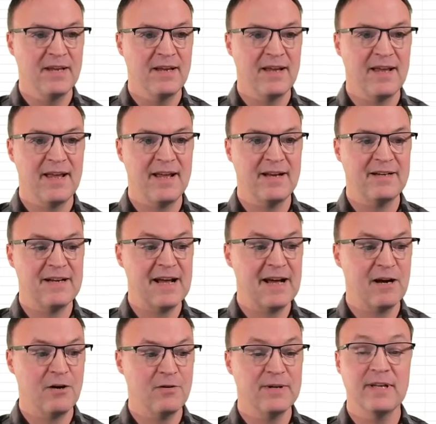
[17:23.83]
And
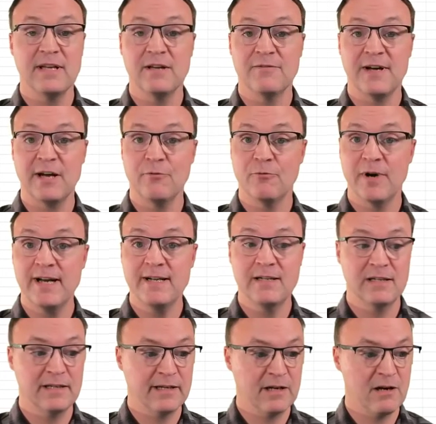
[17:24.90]
now if I right
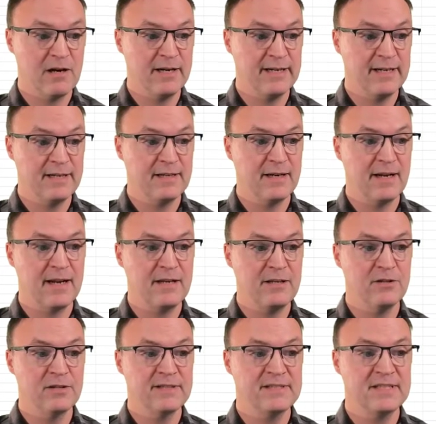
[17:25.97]
click on it,
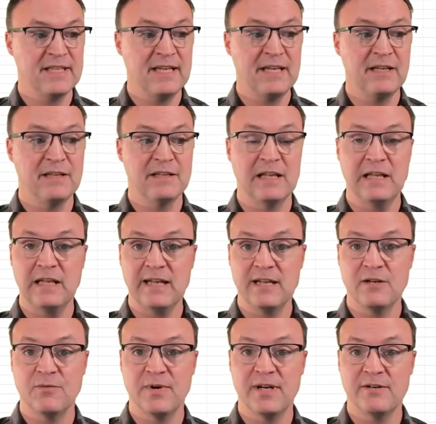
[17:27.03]
you'll see the
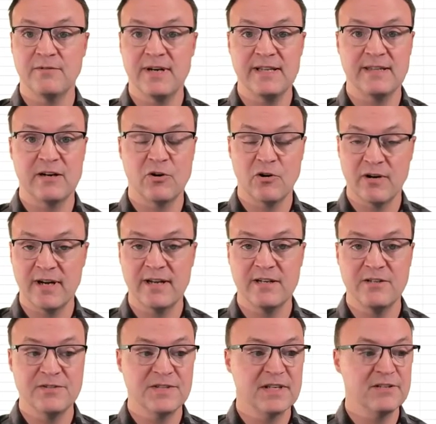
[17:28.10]
link one right there, or I
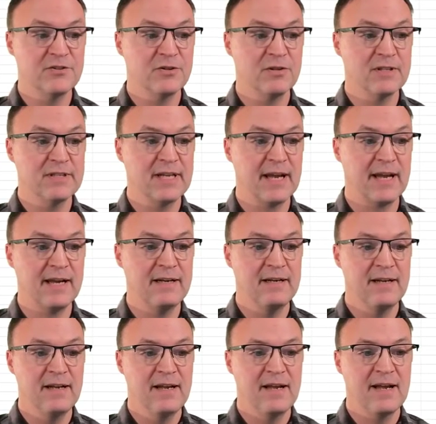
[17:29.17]
could use the Control K,
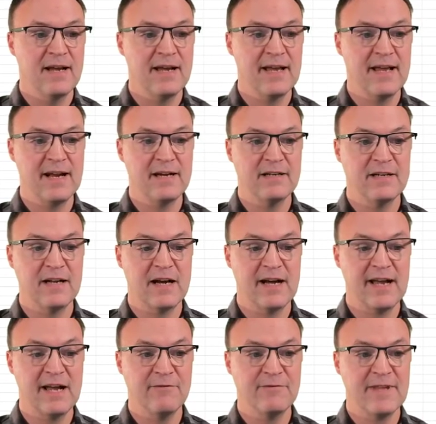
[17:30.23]
and
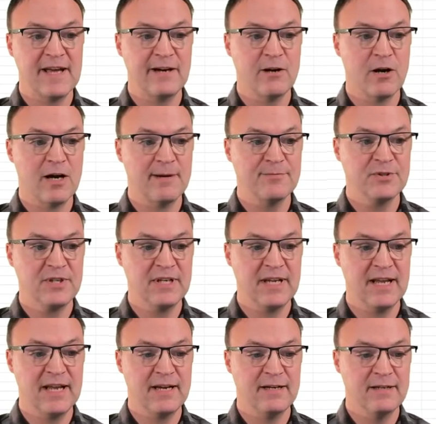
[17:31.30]
I have that option
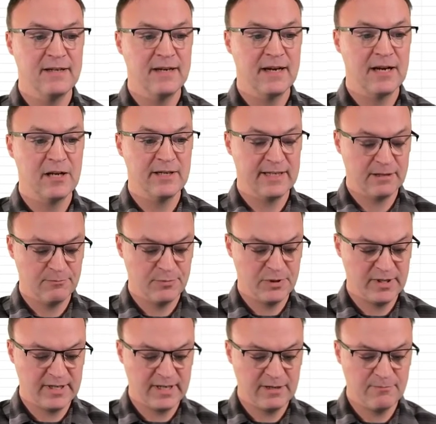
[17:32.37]
again. I can
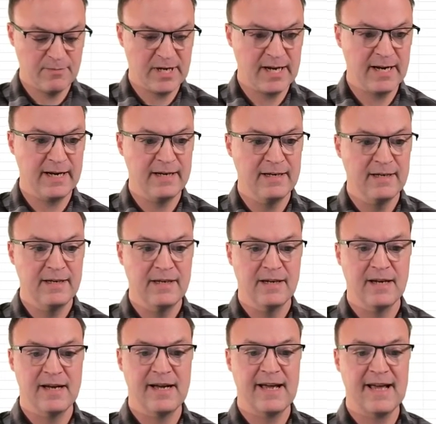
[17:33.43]
put in my
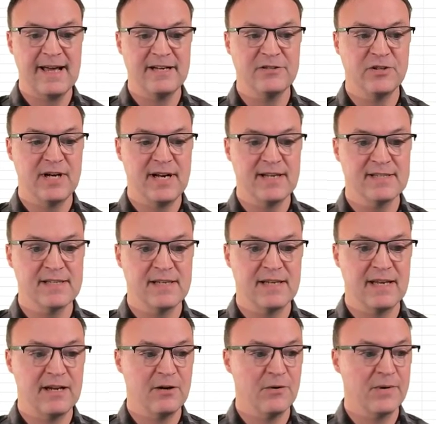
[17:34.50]
address,
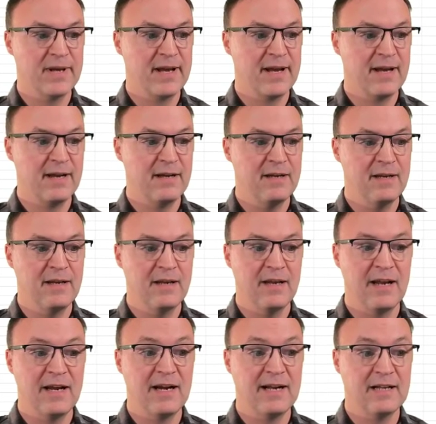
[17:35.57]
hit OK,
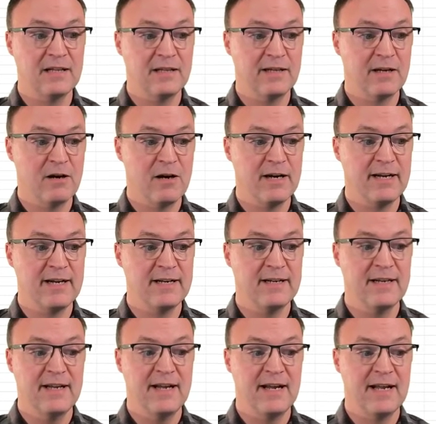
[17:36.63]
and I click on
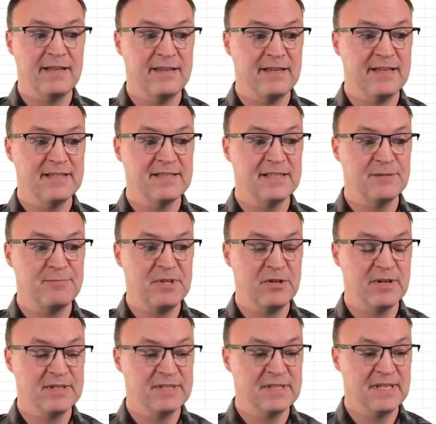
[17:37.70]
it, and this is, you
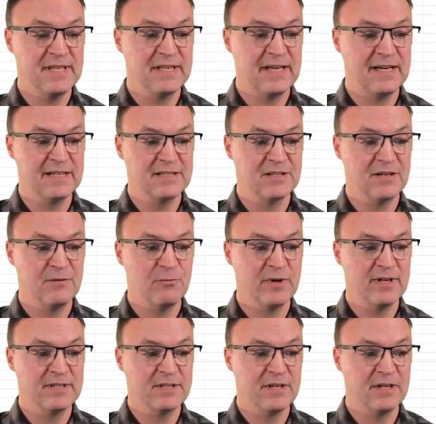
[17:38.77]
can see that it's going to
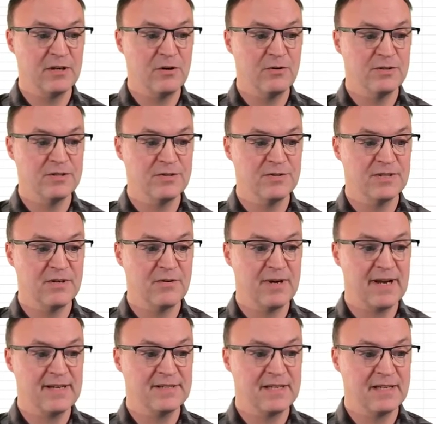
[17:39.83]
where it's going to go to. So
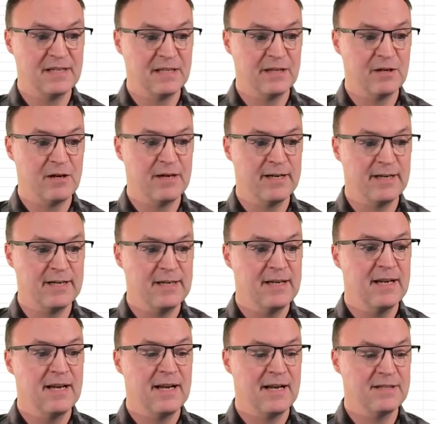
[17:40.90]
as I click on it,
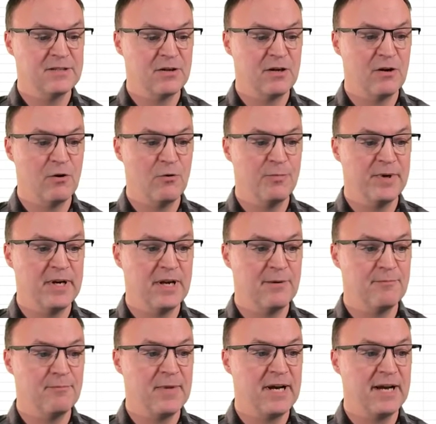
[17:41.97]
it's going to open
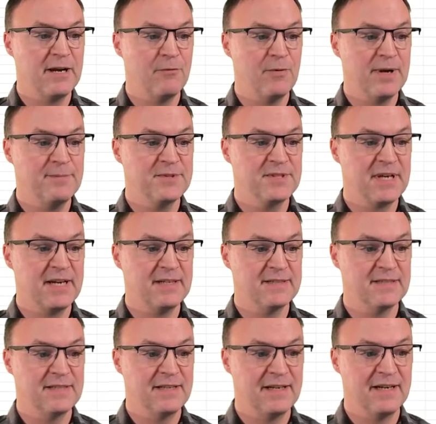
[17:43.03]
up my
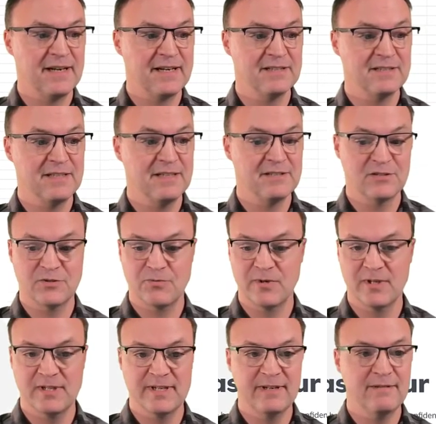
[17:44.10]
website, and I can see it's
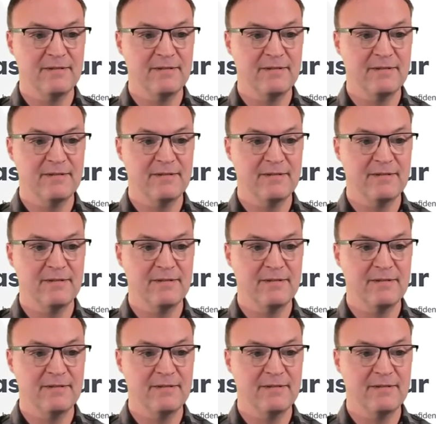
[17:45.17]
twirling.